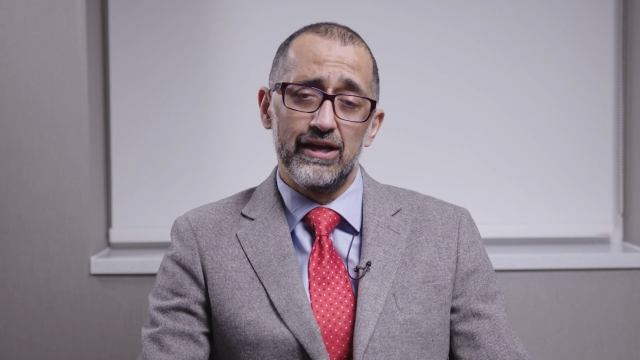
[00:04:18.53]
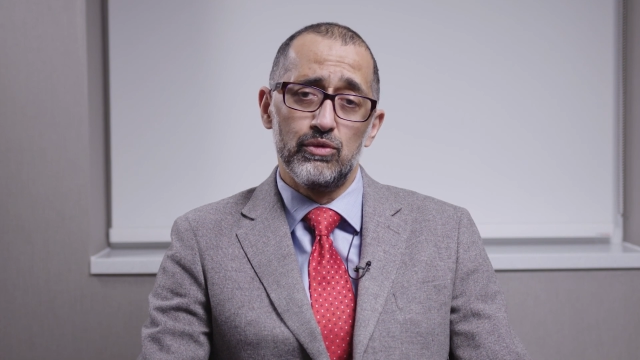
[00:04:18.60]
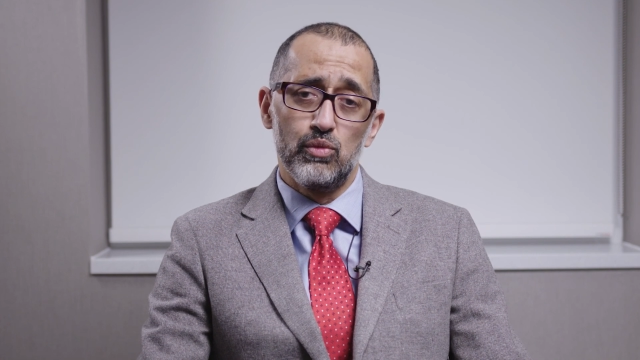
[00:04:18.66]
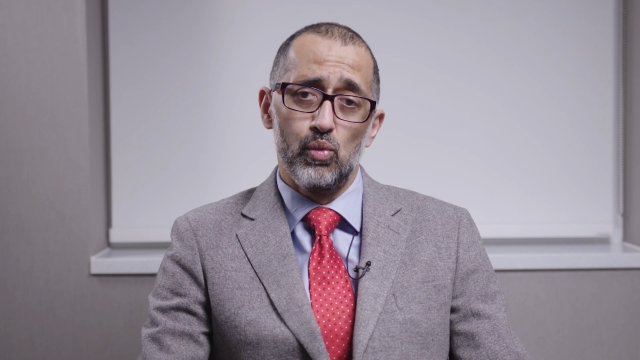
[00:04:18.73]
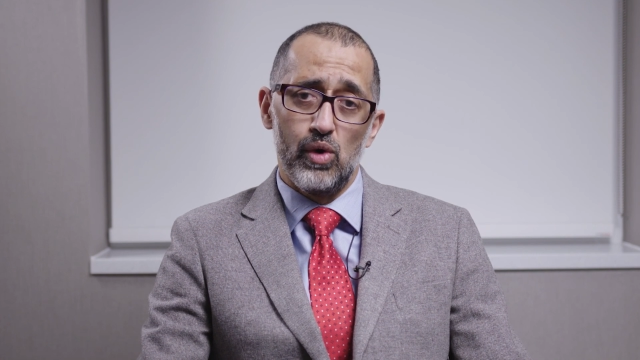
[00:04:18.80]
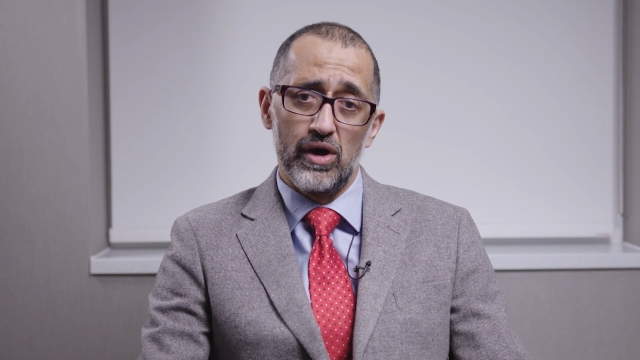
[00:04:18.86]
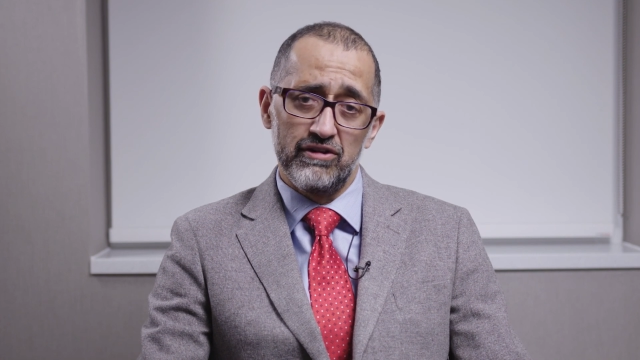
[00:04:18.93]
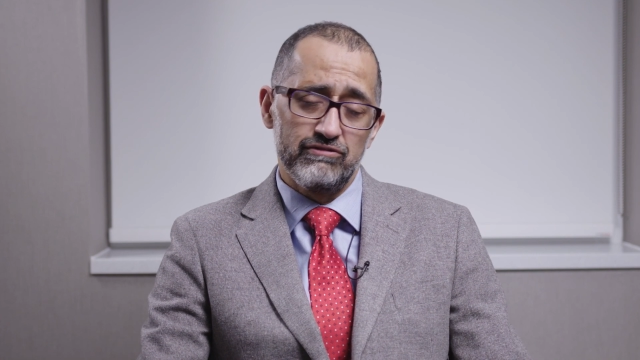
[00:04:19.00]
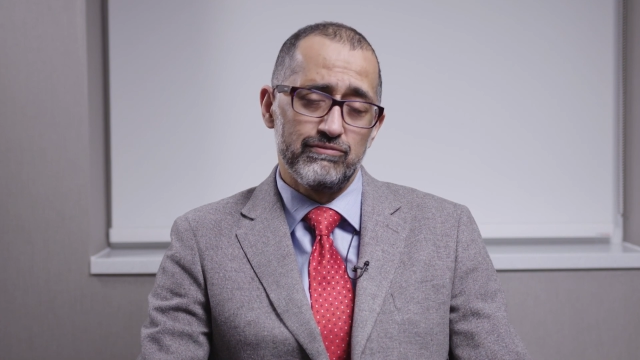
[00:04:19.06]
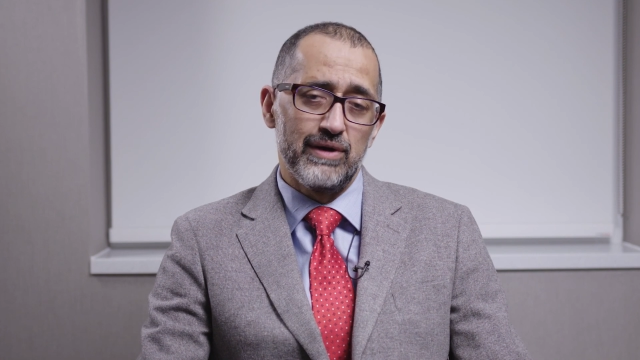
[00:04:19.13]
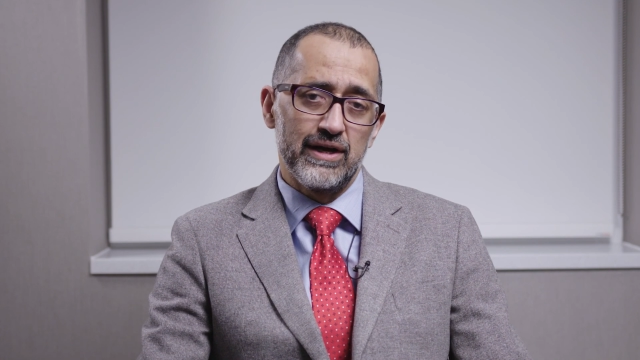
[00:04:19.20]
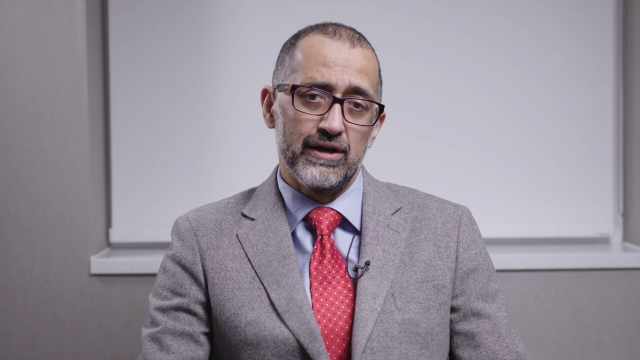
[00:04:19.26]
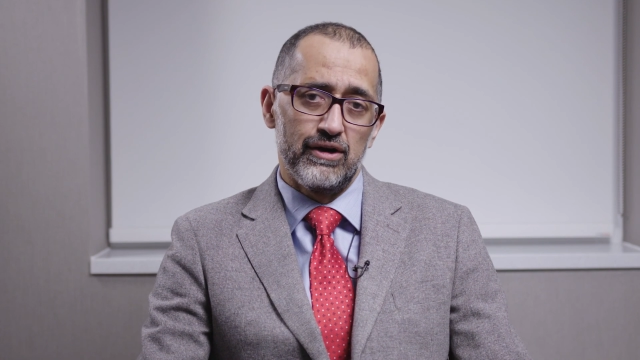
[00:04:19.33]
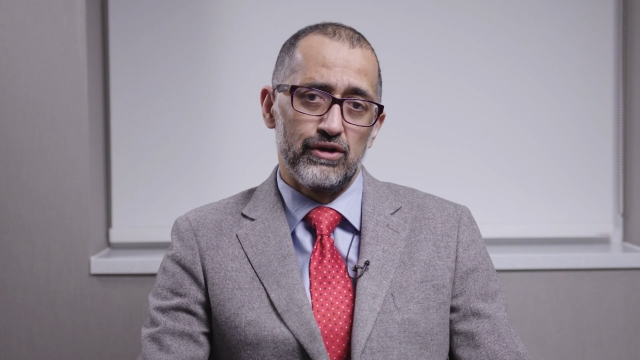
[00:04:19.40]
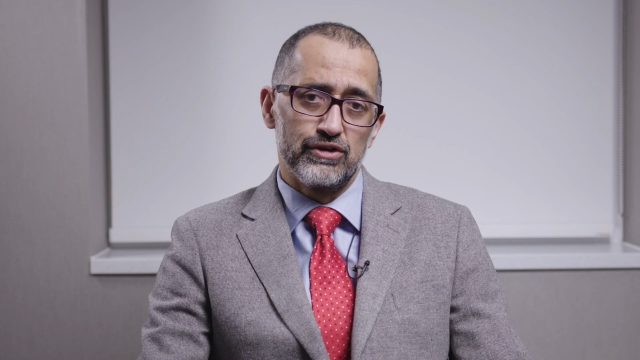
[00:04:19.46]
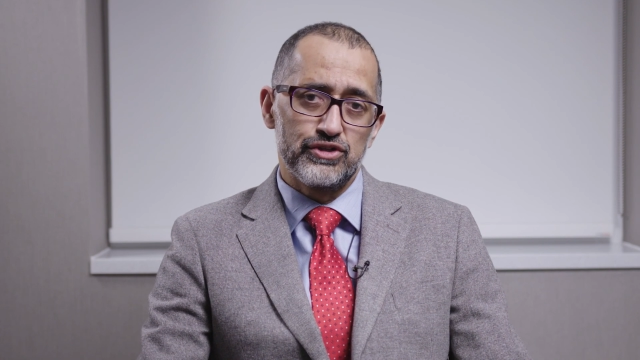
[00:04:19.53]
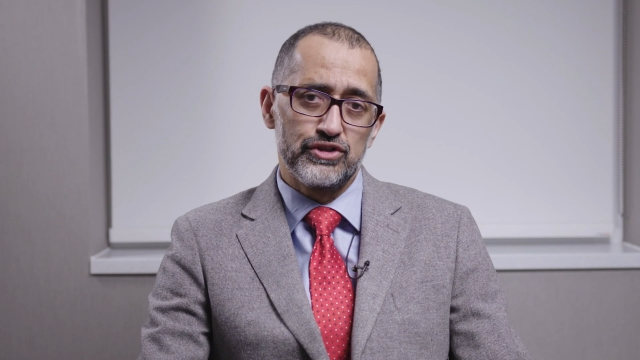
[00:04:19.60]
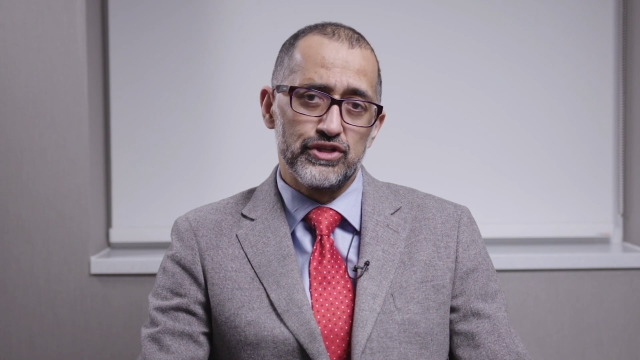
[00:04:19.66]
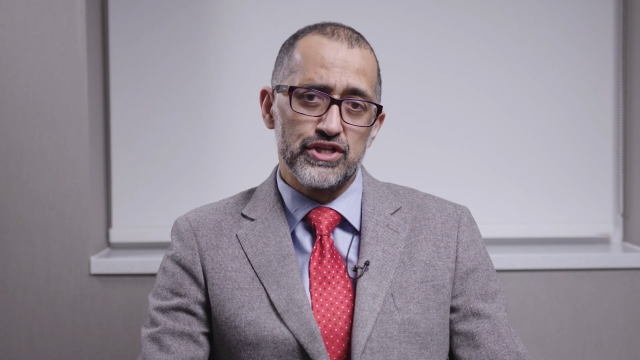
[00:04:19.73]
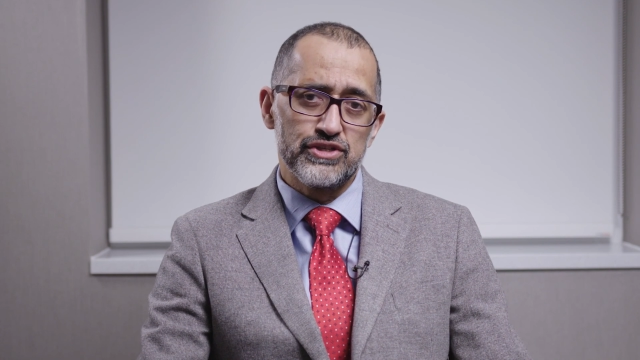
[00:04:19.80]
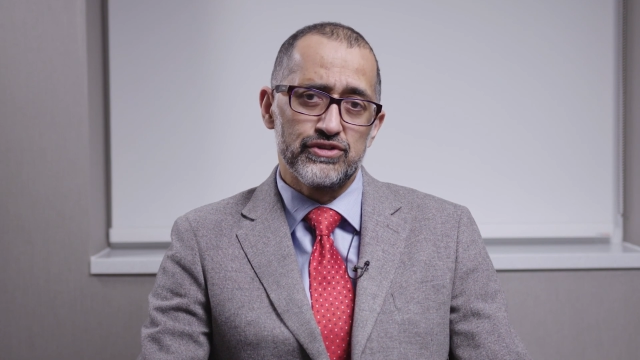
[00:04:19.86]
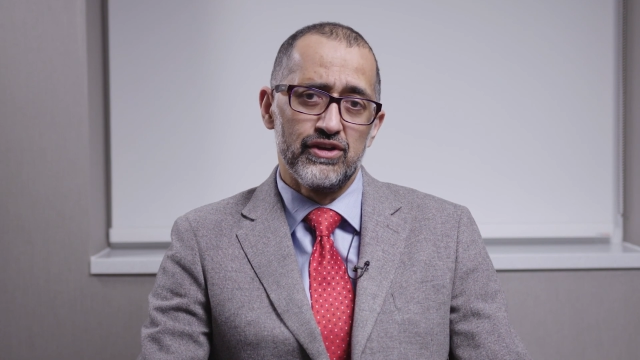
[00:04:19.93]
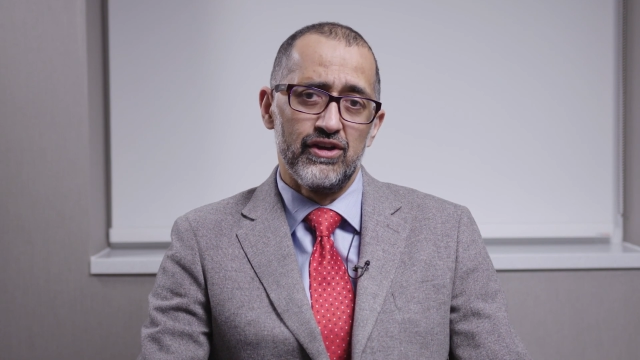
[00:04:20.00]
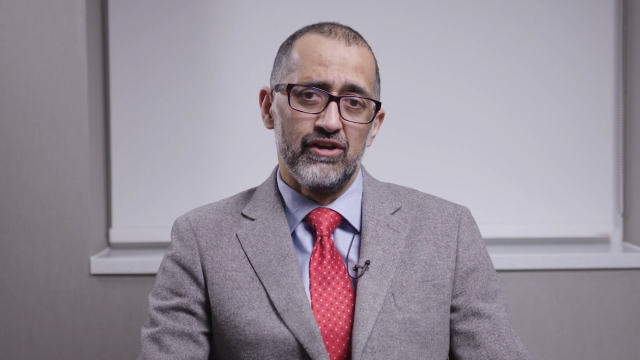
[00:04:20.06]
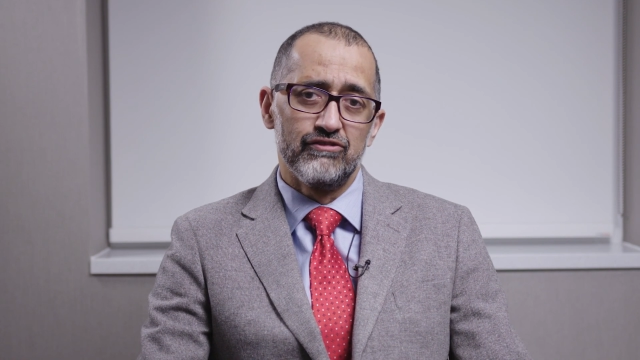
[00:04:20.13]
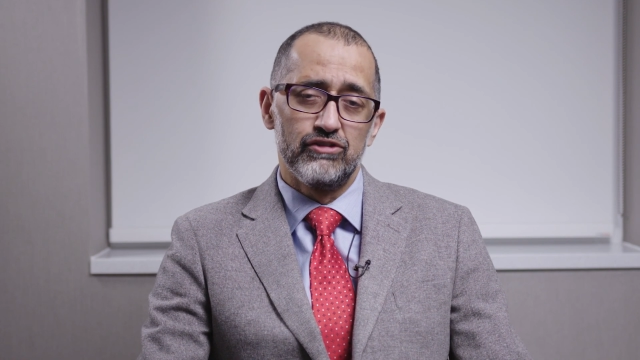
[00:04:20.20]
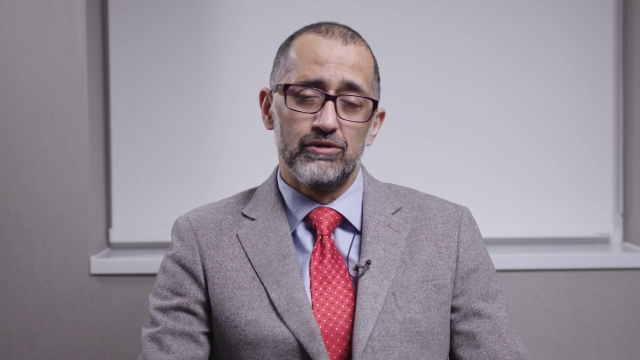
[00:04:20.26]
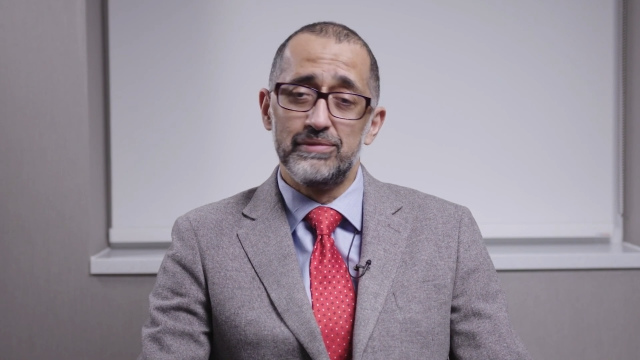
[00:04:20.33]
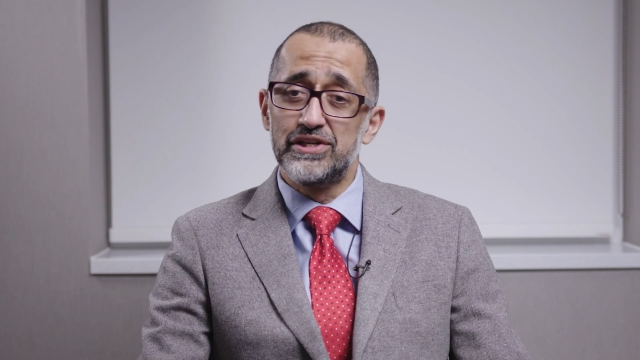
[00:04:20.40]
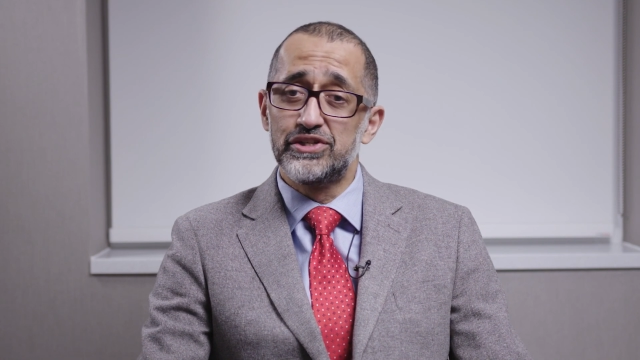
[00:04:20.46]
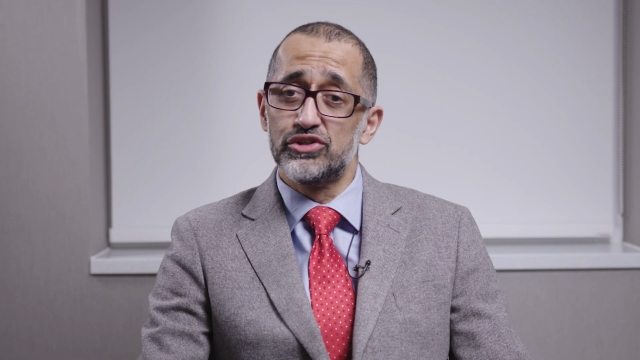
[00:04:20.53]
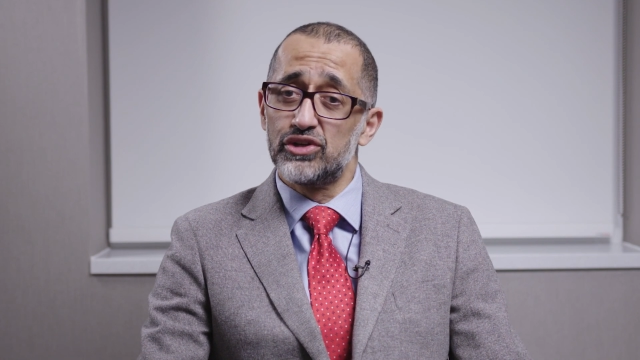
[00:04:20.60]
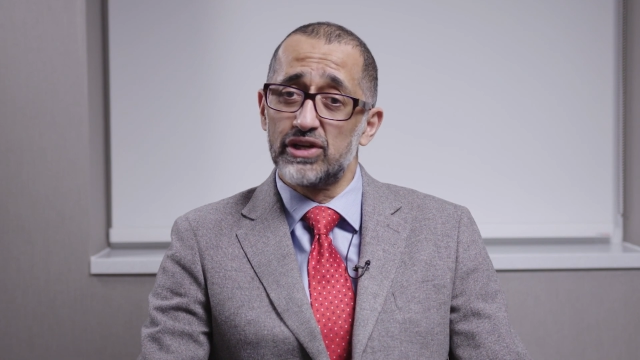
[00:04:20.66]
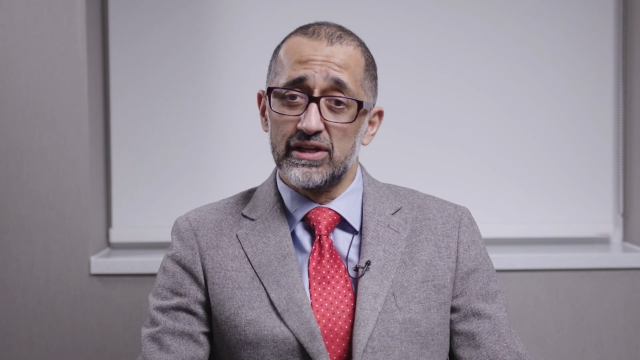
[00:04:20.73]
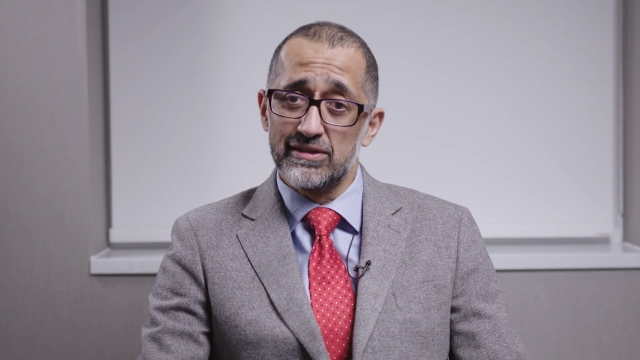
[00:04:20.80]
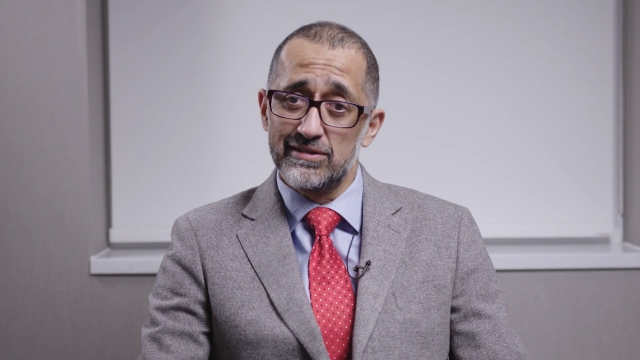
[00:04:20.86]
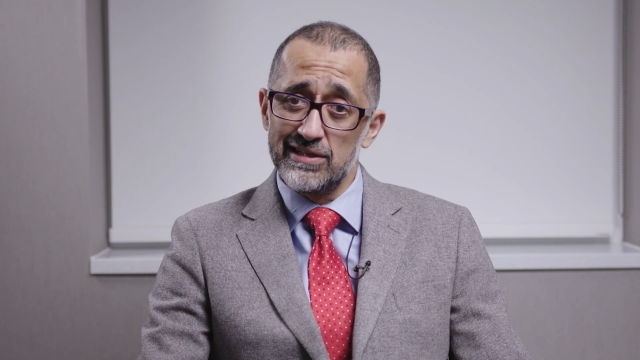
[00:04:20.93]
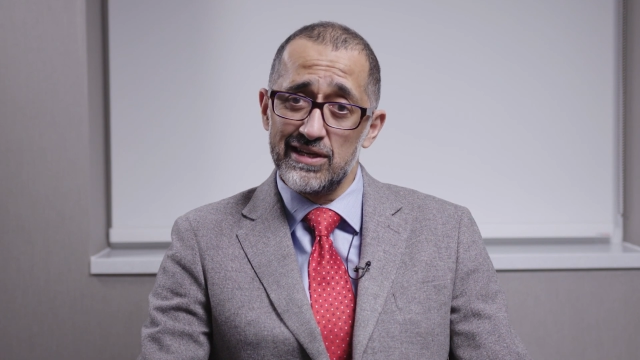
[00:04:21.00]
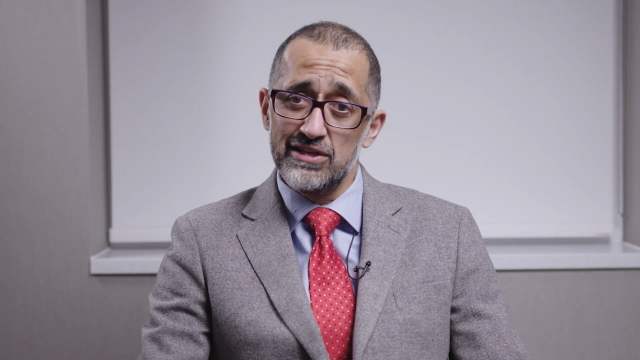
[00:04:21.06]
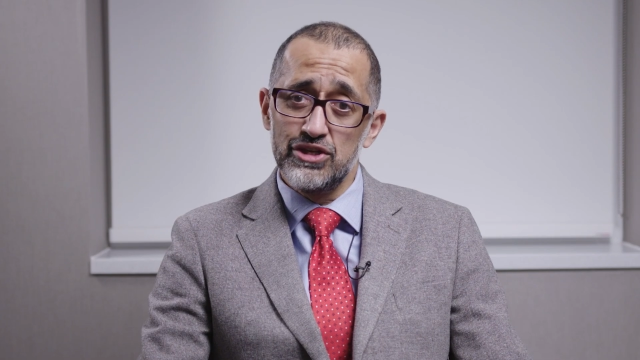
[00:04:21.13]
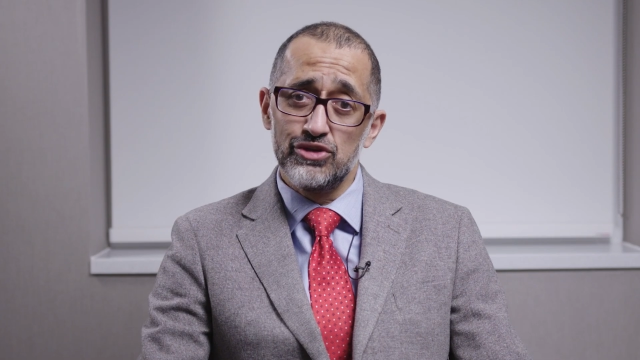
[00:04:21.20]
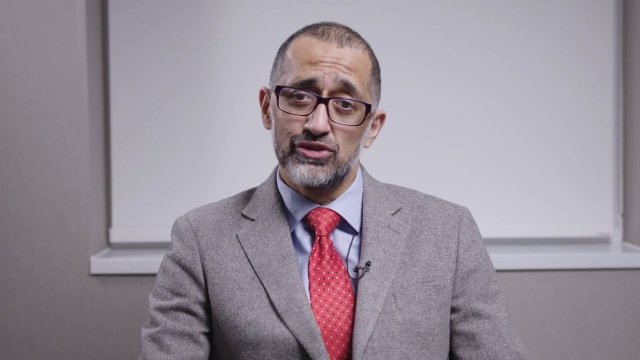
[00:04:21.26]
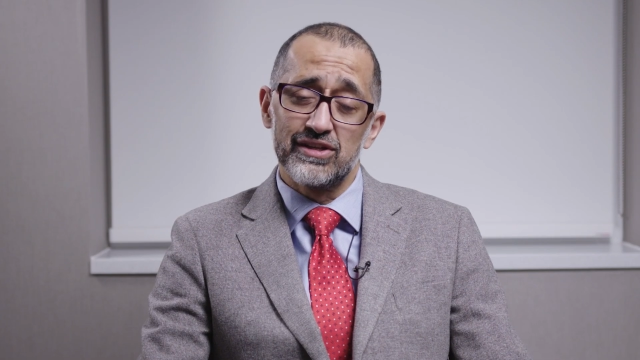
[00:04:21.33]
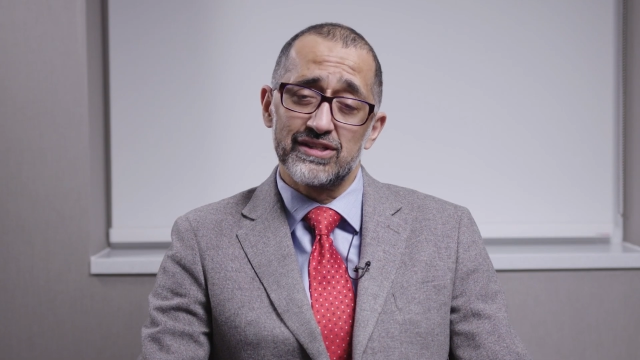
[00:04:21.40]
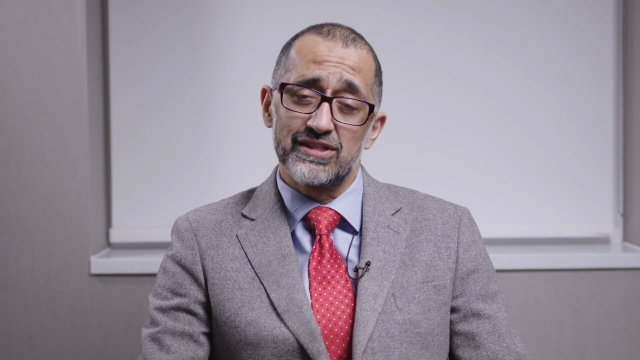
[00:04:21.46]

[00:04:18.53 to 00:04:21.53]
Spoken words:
in one of my arteries for me to continue the